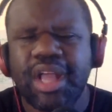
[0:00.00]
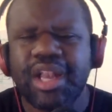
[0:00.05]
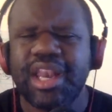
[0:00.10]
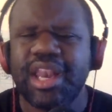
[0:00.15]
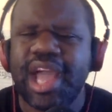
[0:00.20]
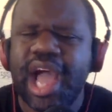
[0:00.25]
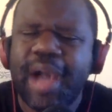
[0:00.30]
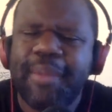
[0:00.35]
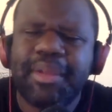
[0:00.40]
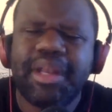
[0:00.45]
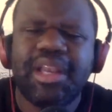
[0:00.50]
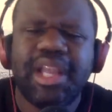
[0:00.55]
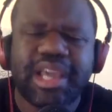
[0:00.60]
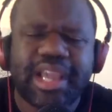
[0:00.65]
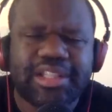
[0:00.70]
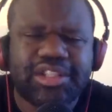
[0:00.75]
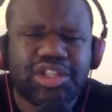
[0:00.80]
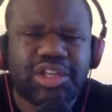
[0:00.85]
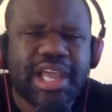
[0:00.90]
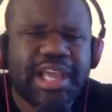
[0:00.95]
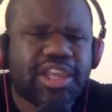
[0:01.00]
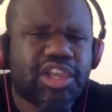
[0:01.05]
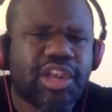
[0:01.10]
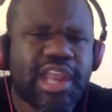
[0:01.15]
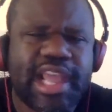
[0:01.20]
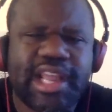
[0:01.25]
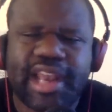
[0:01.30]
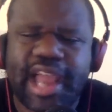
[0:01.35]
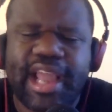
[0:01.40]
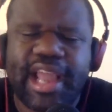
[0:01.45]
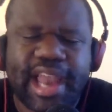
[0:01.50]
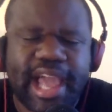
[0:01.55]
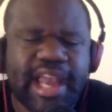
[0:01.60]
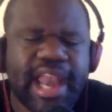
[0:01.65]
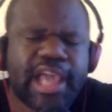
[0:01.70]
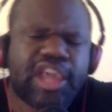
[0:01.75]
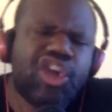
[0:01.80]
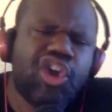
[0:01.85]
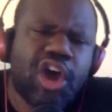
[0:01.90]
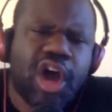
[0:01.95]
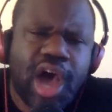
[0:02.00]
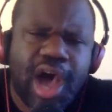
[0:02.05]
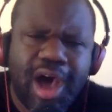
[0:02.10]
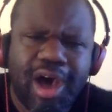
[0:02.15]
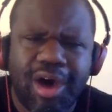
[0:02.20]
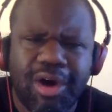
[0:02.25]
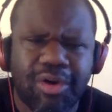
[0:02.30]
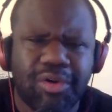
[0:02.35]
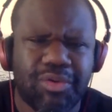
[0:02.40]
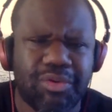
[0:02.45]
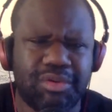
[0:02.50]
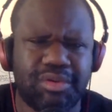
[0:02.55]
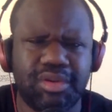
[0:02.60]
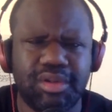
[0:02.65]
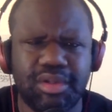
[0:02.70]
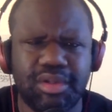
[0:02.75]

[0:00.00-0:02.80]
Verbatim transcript: now I'm gonna look at you like you like like like, like you're a hoe.